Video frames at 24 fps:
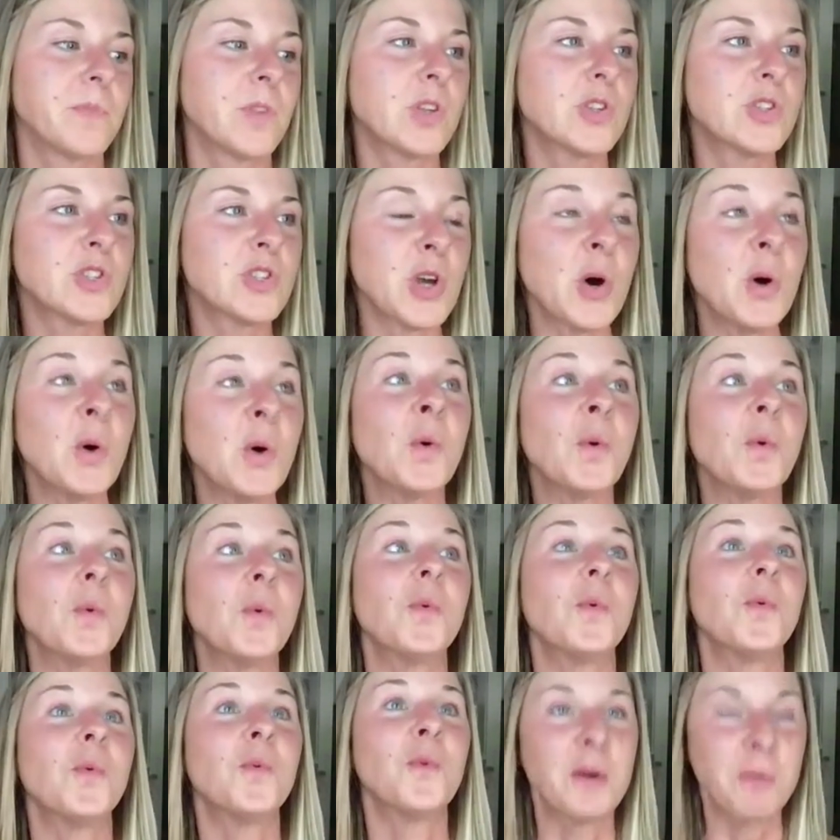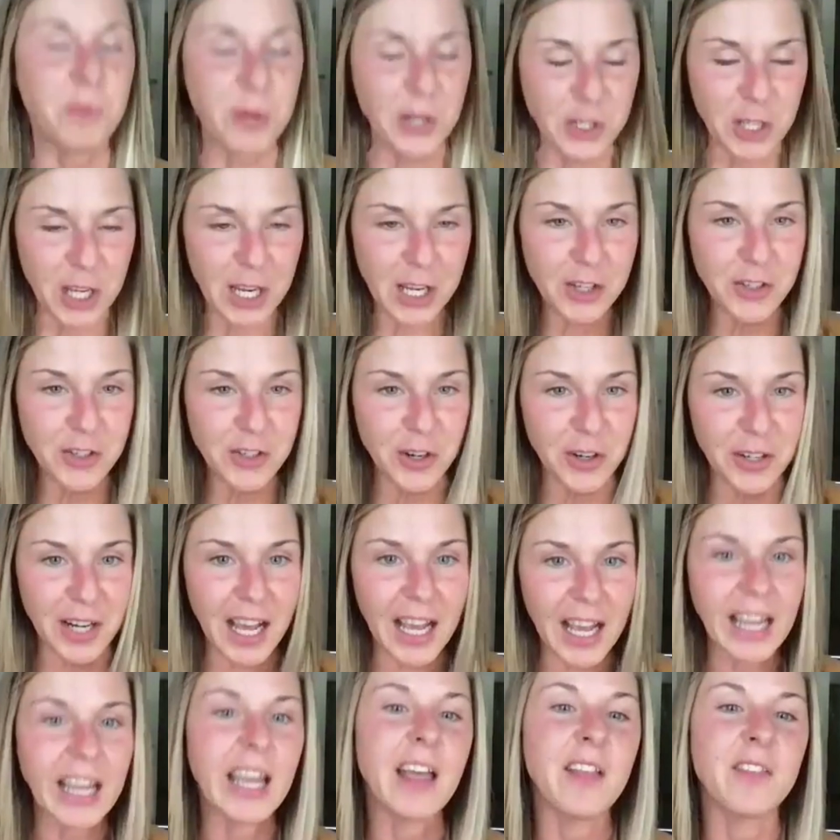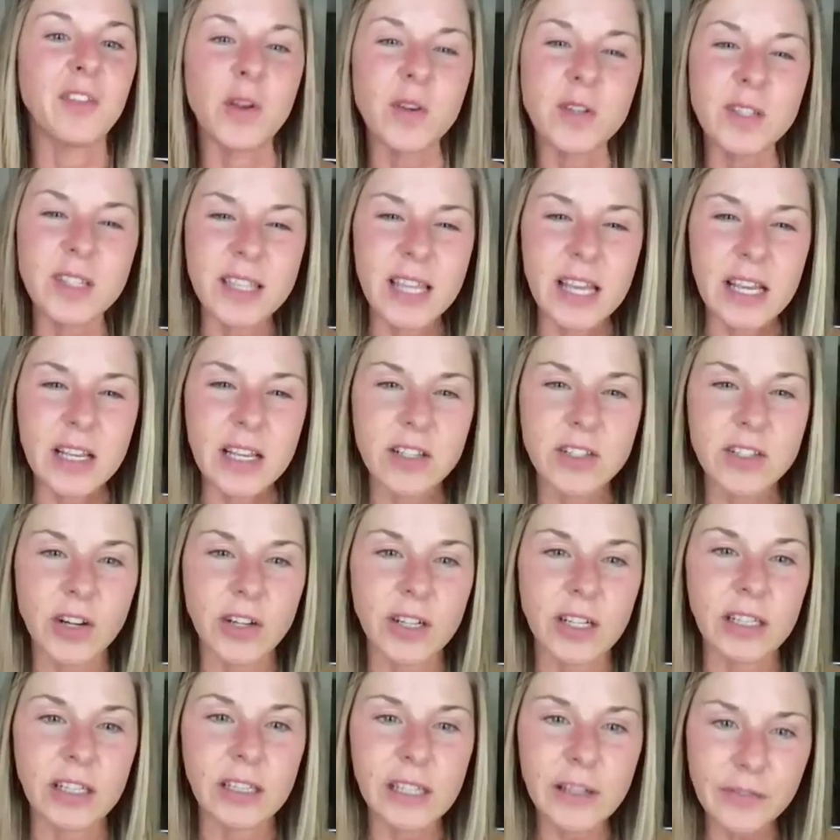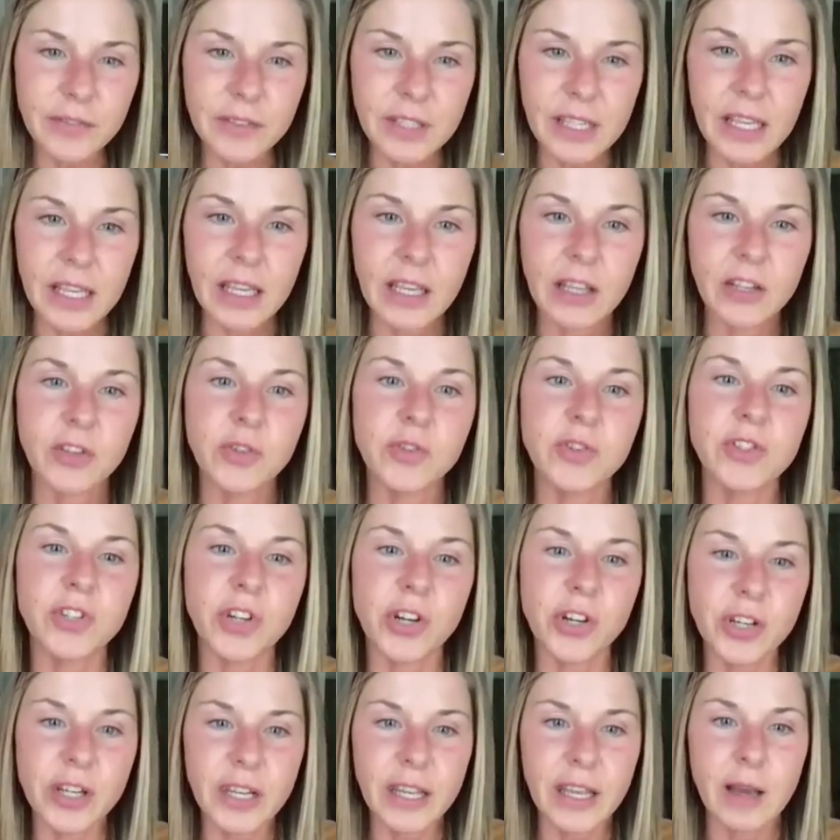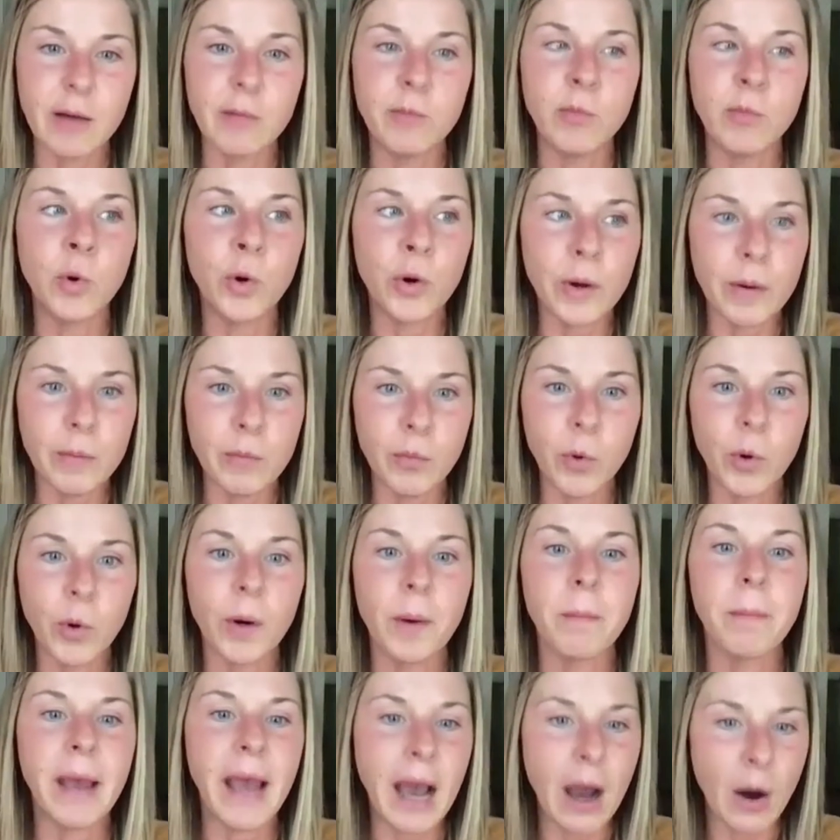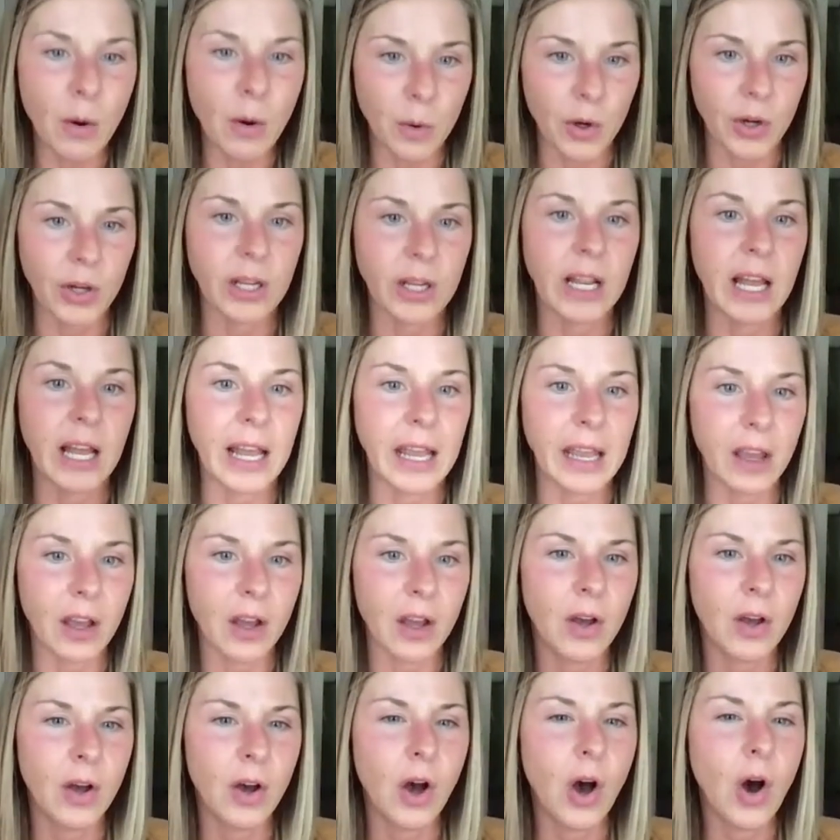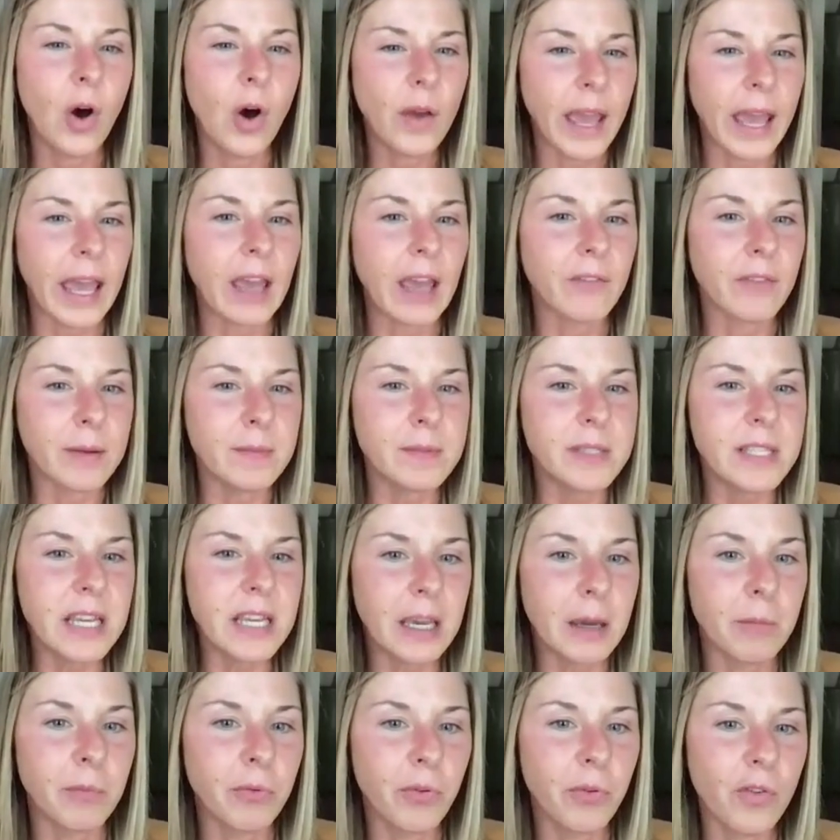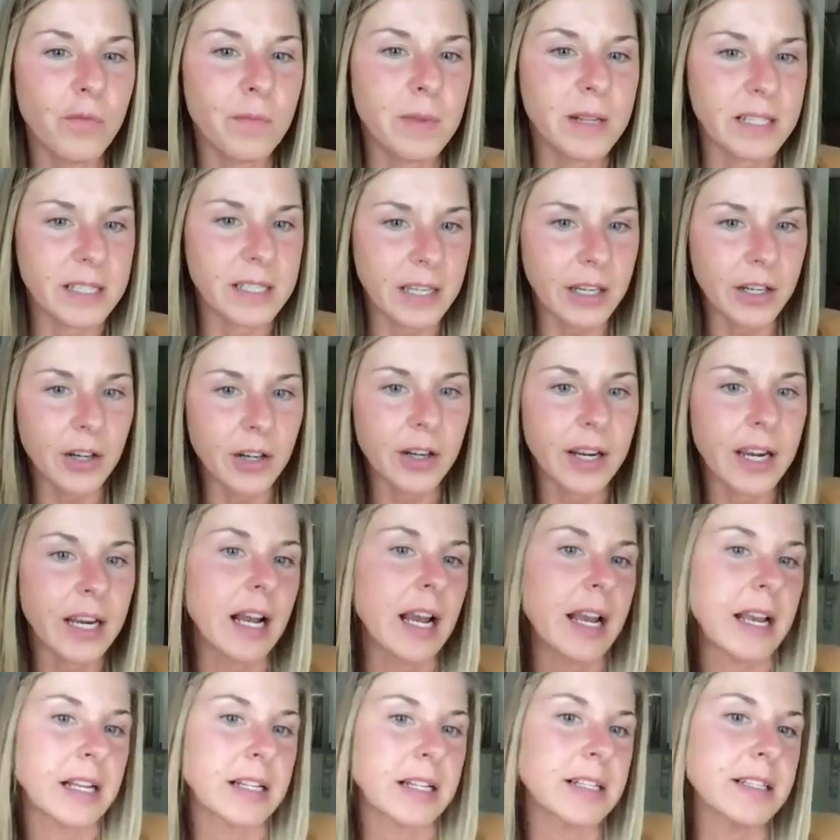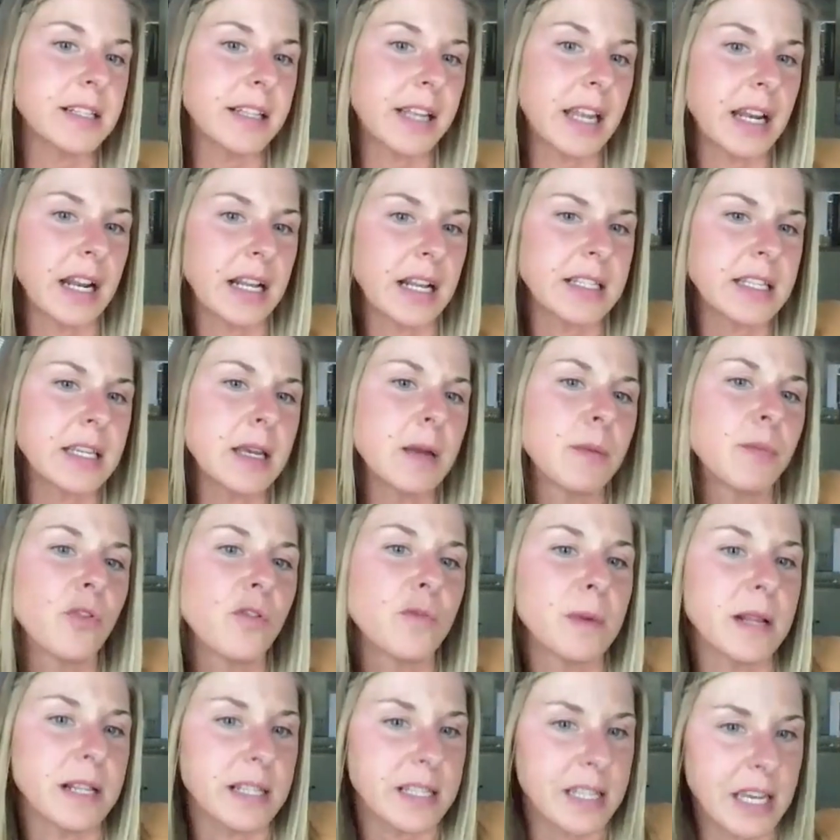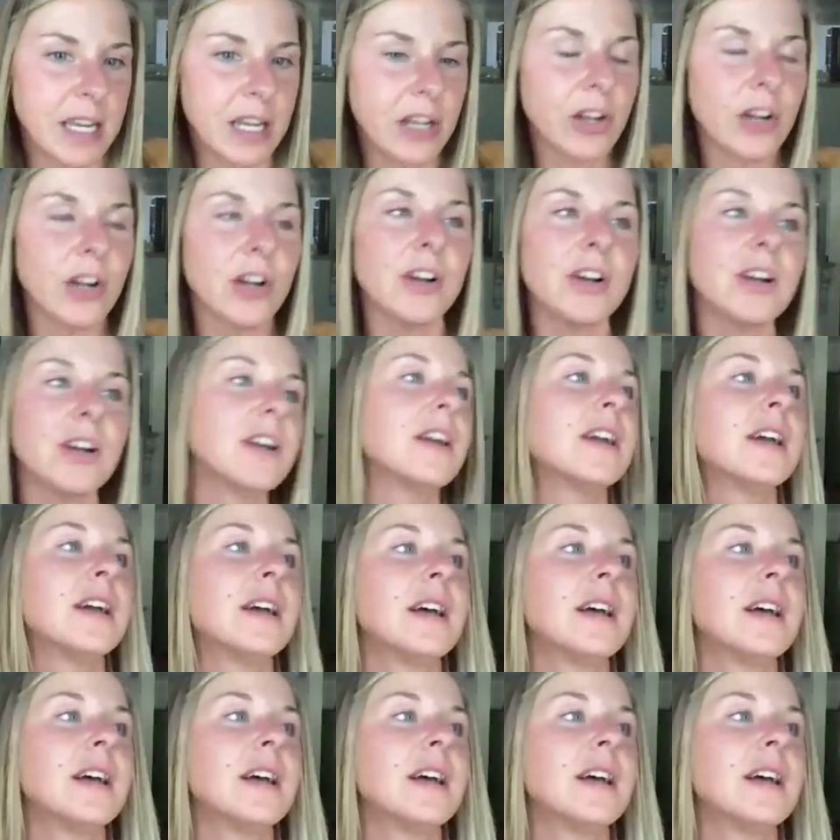So when we changed our diet and those things started lifting and you started to get more and more empowered, okay, if I'm seeing improvements here, can I see improvements here?